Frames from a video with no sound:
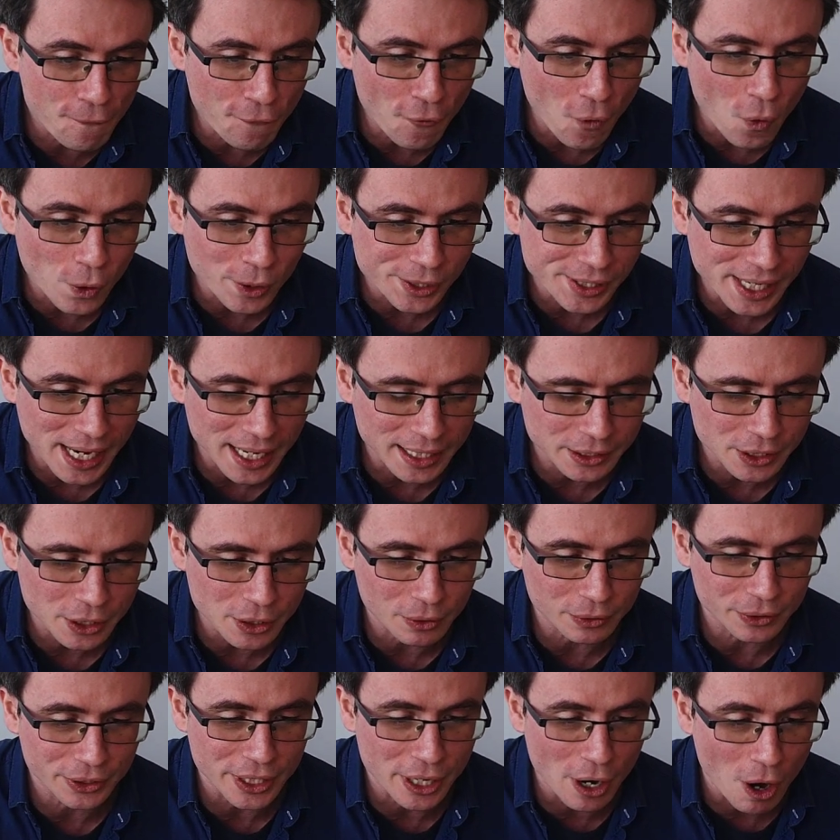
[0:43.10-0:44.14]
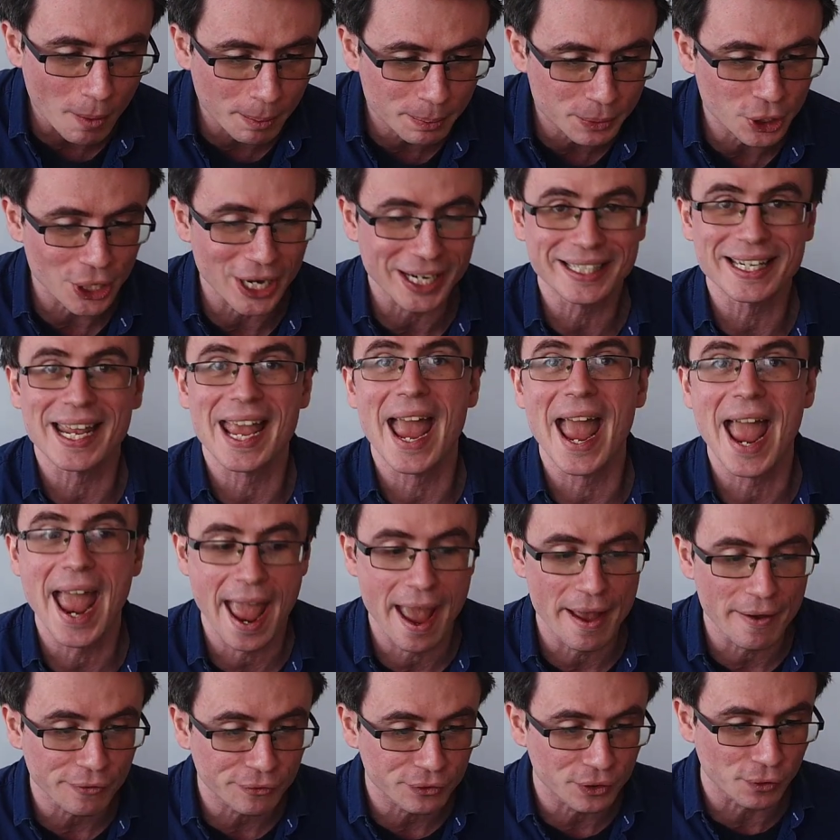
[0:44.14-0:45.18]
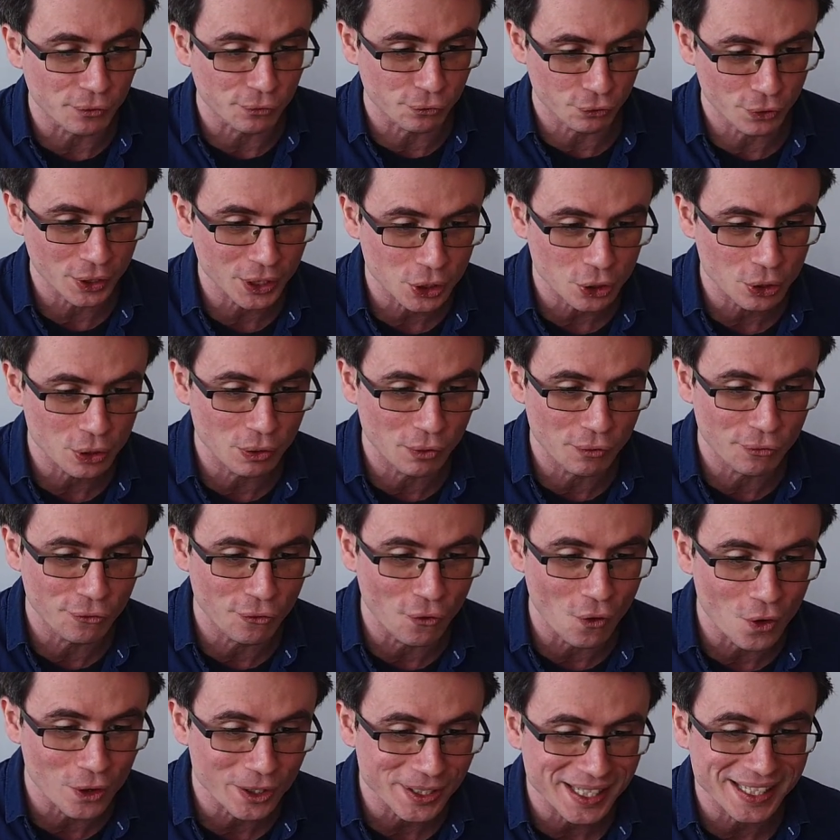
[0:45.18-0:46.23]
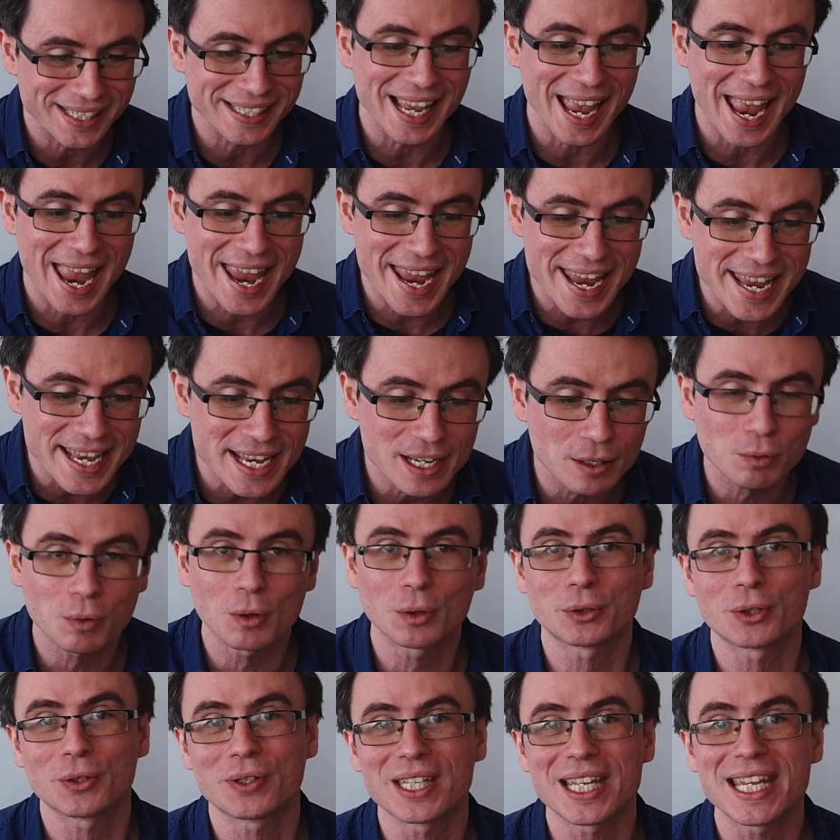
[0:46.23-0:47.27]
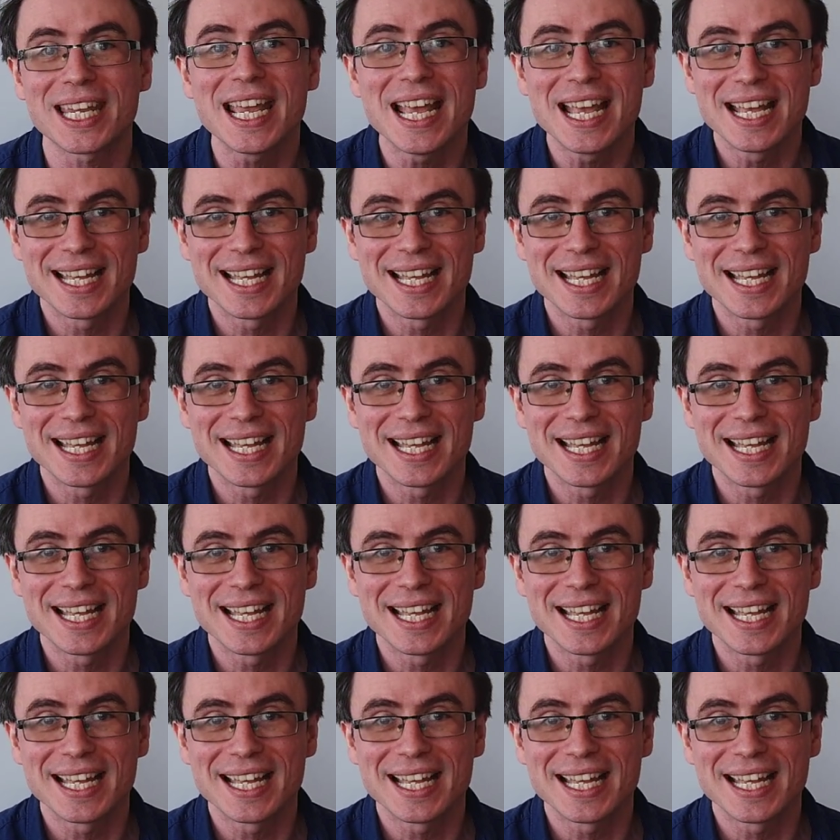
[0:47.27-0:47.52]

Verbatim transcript: force acting on the object F, the frictional force, is equal to the